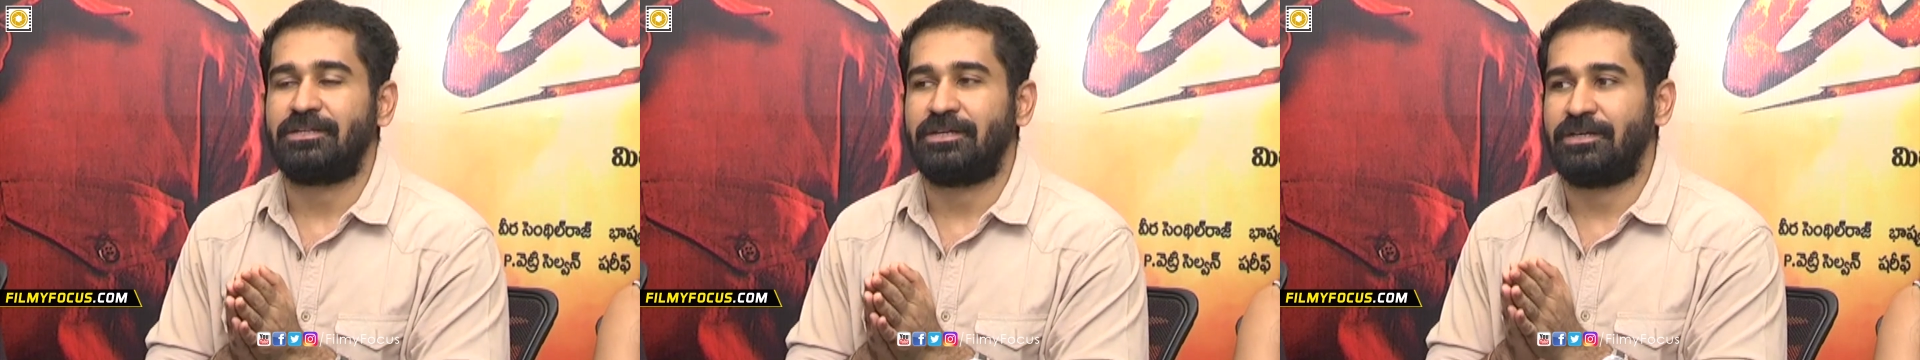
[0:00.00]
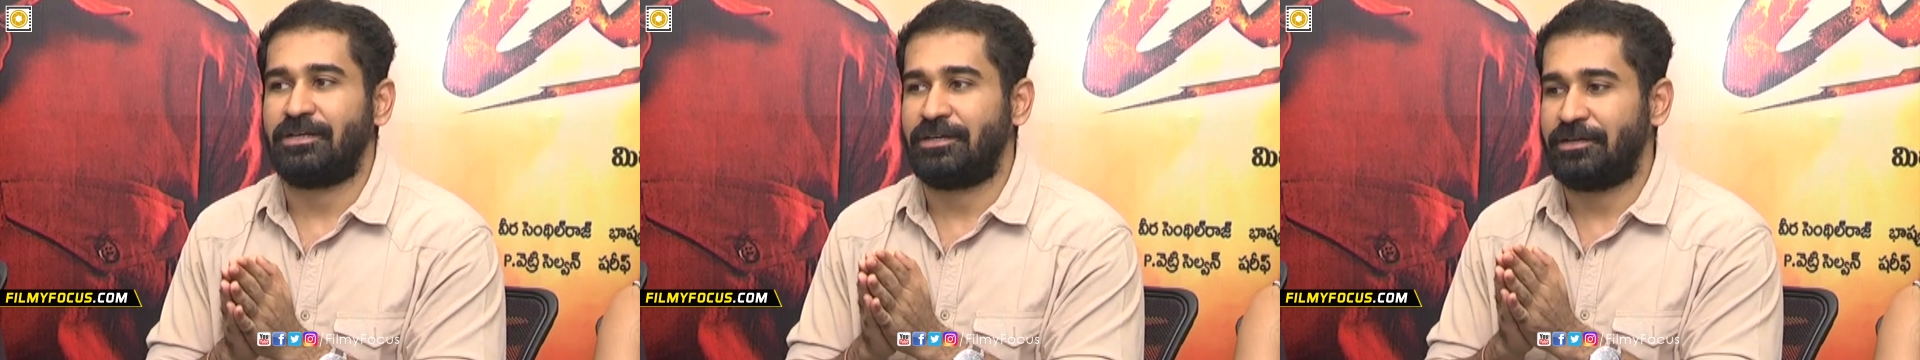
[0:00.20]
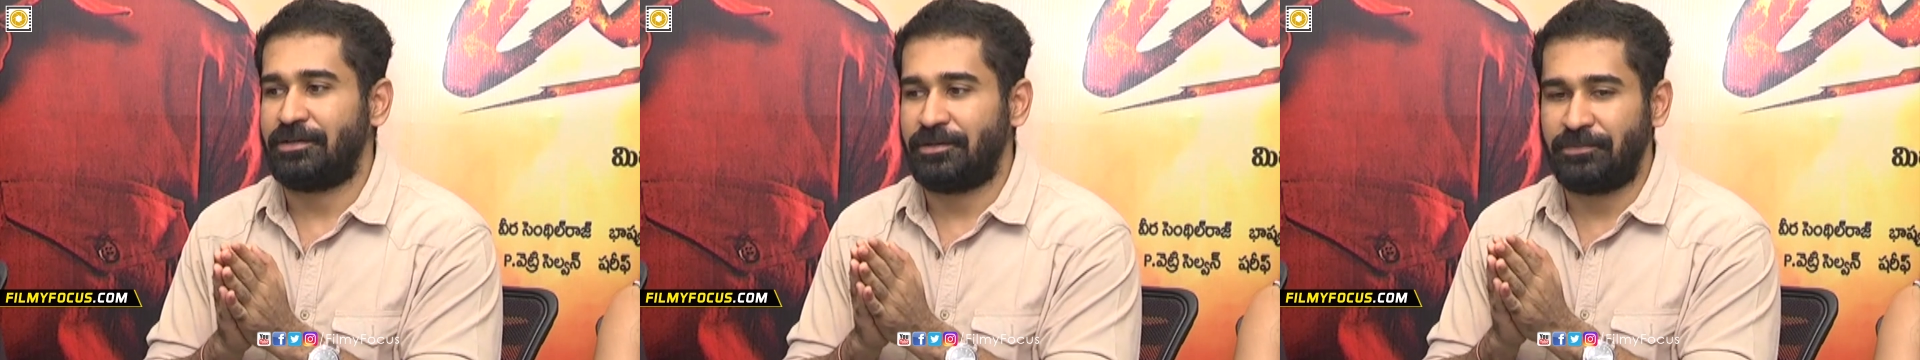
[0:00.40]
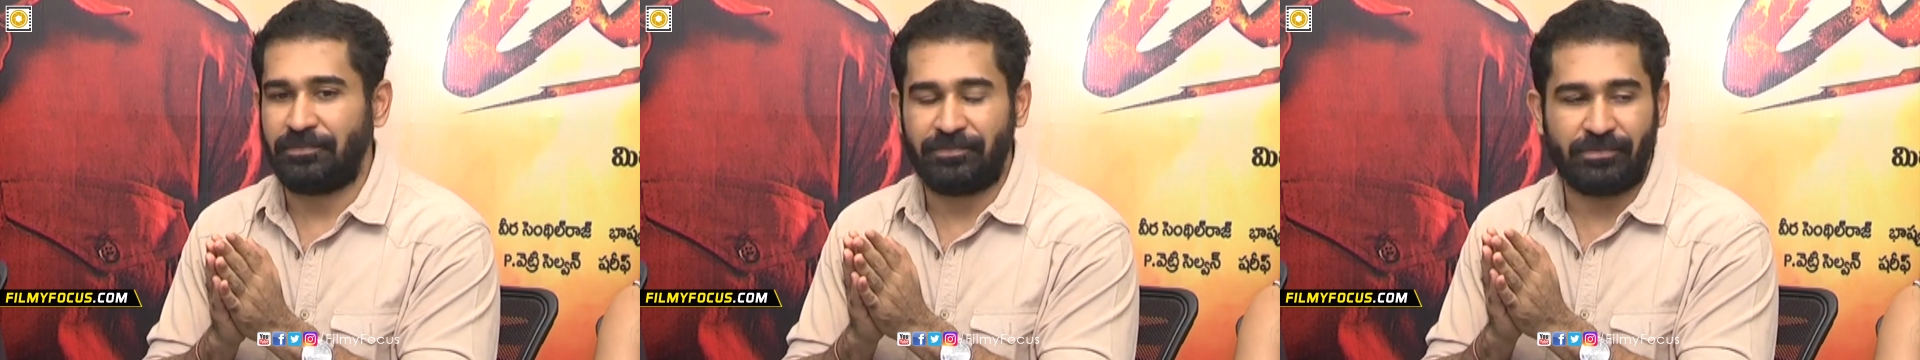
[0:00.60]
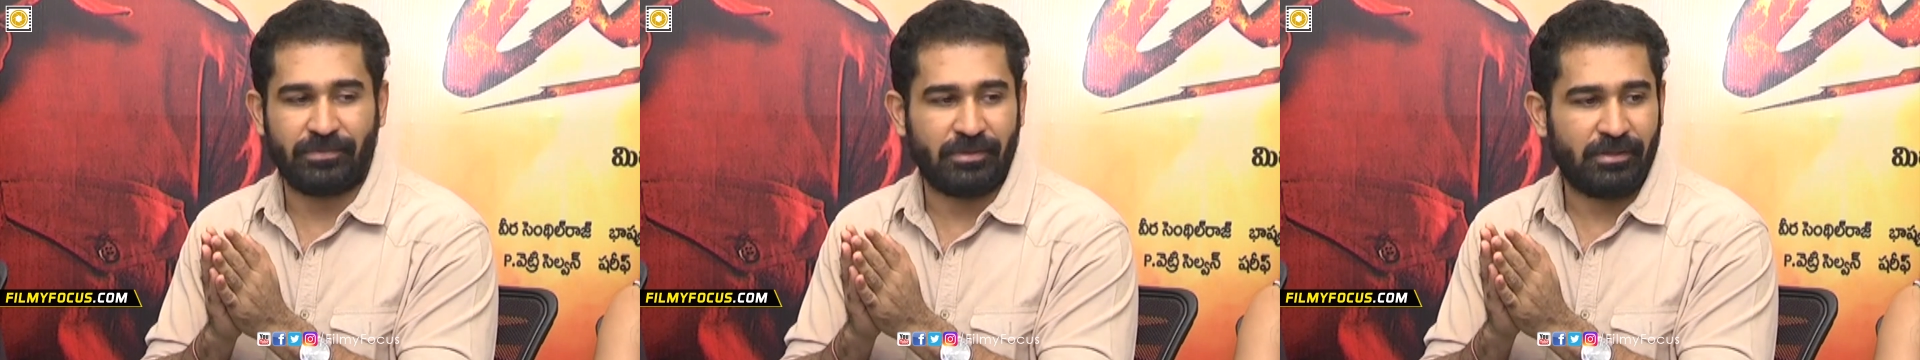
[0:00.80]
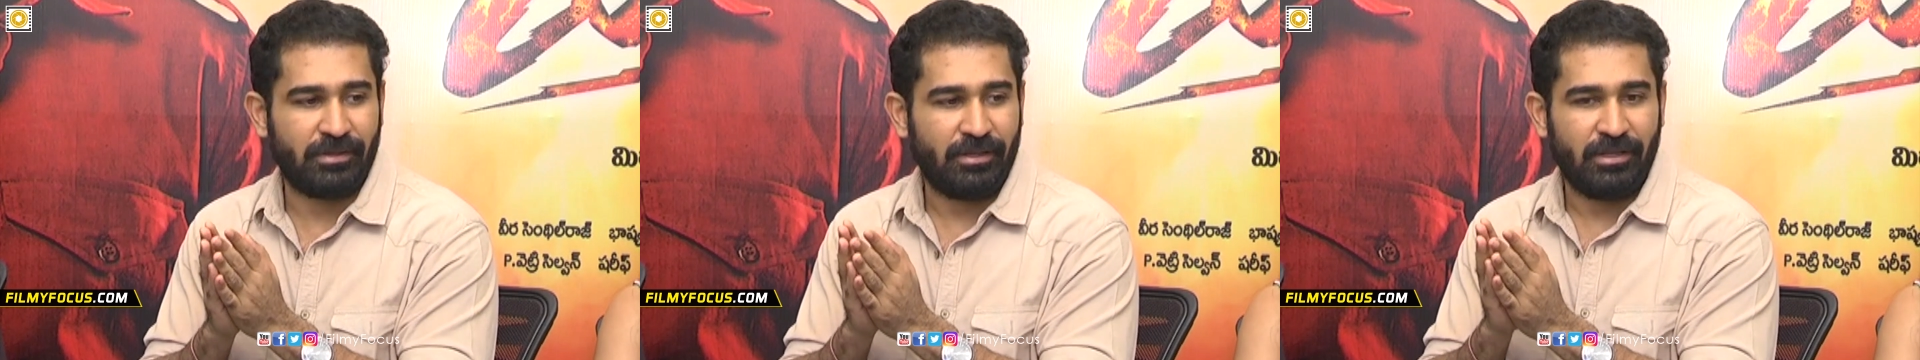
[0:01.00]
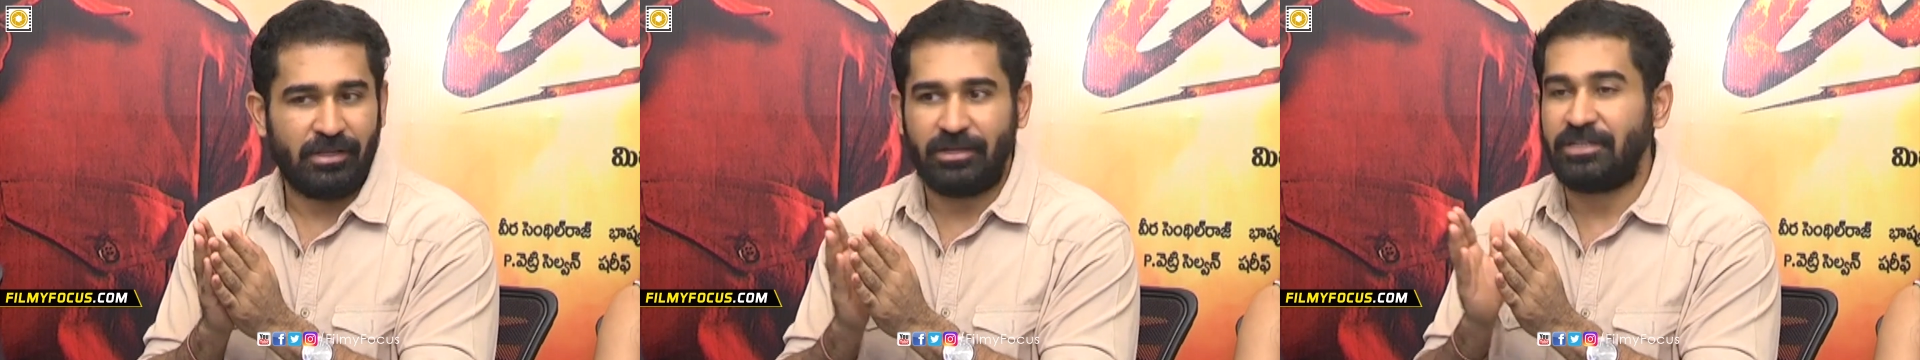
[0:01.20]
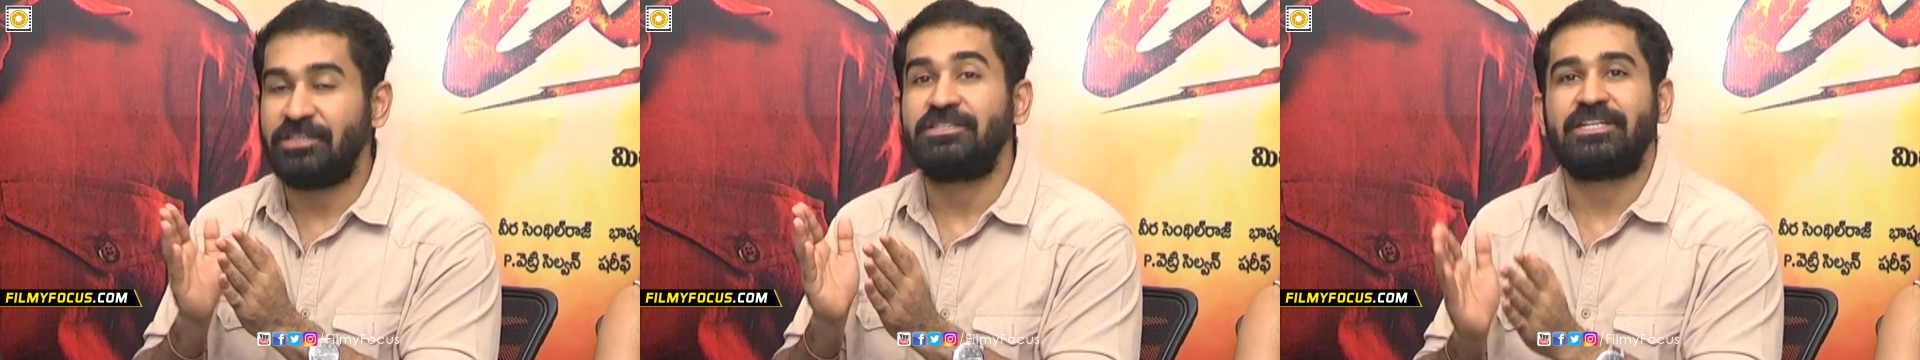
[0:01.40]
um,
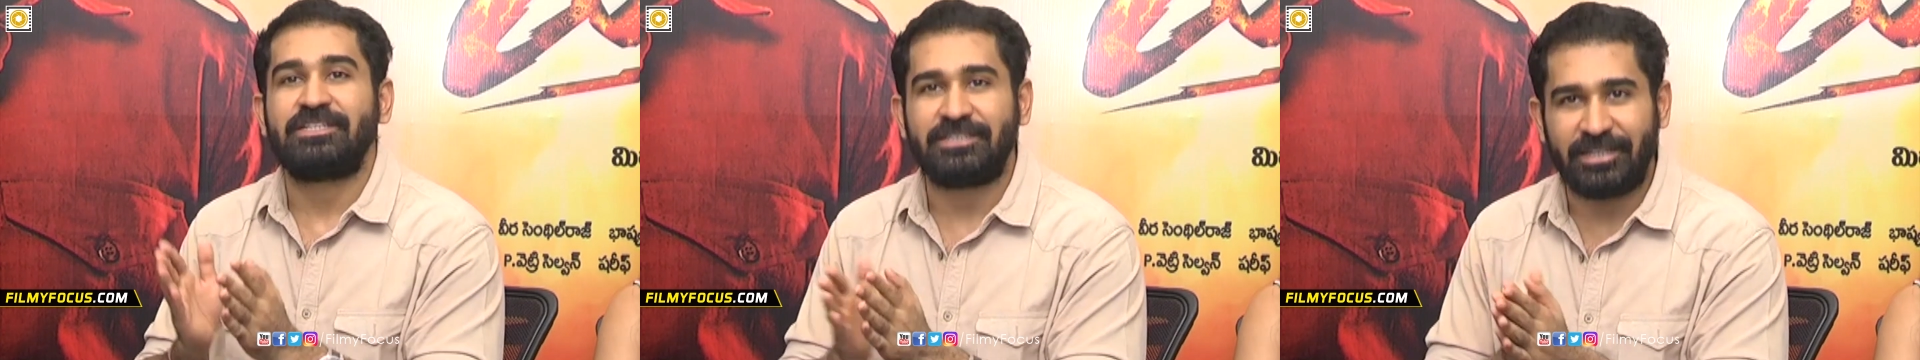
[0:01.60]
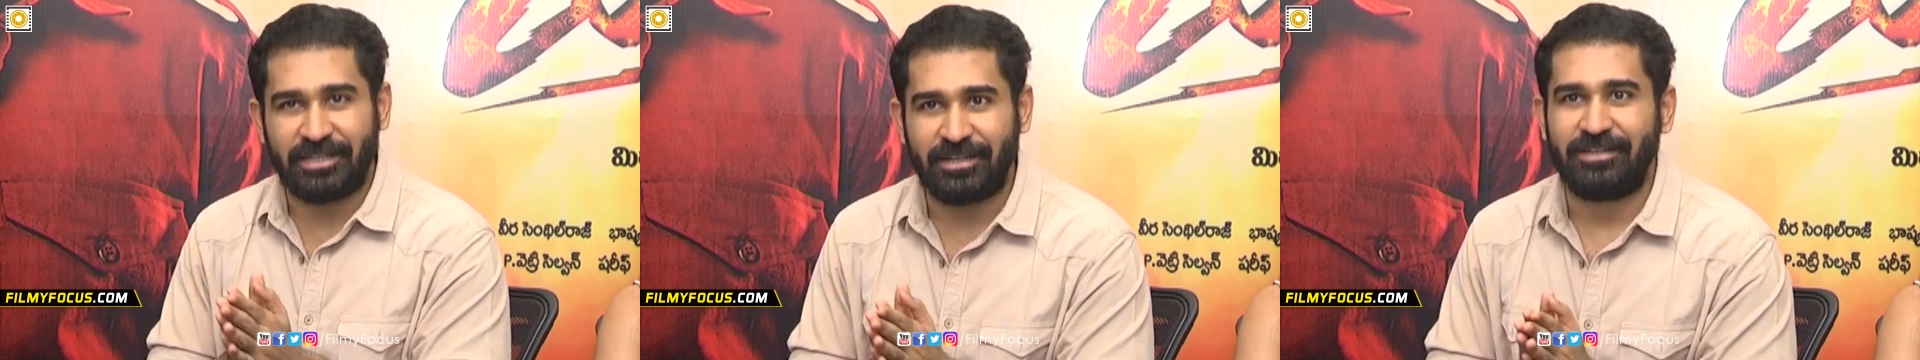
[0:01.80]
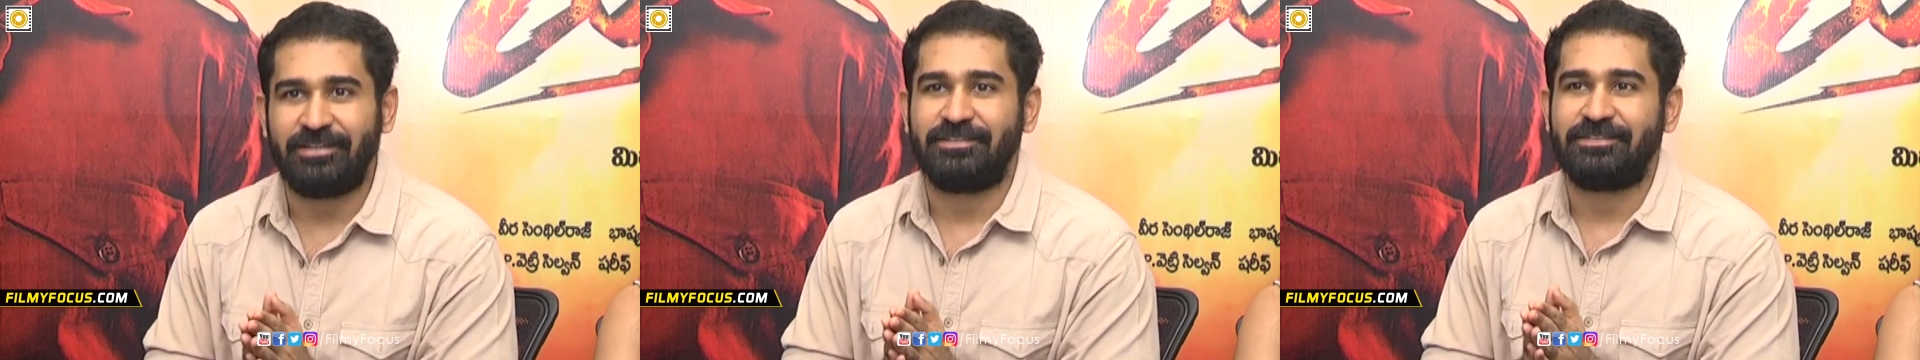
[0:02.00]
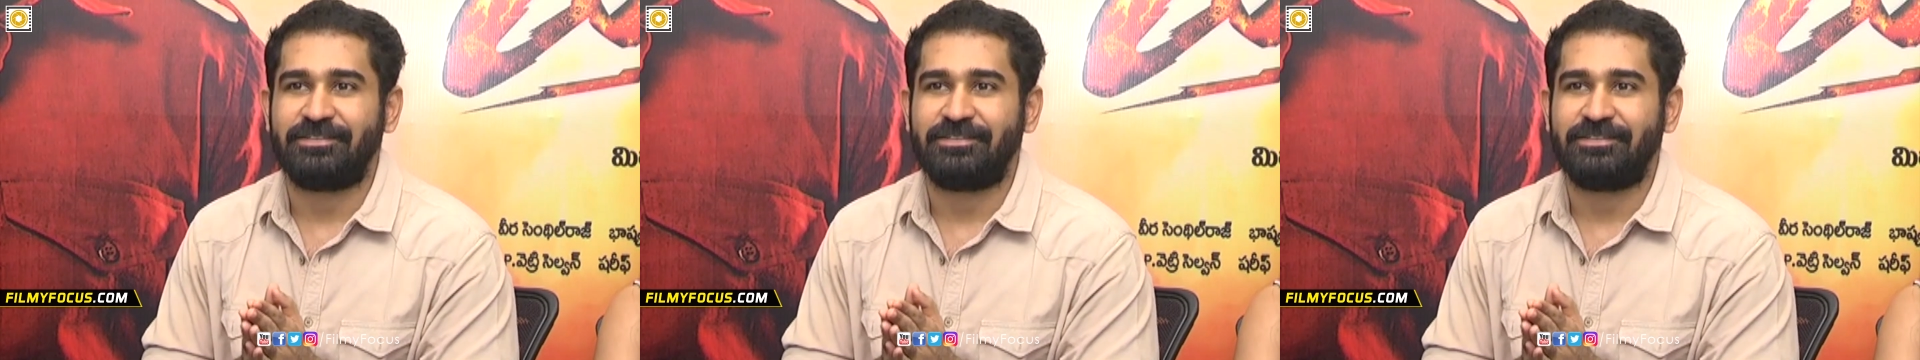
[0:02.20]
Indra Sena.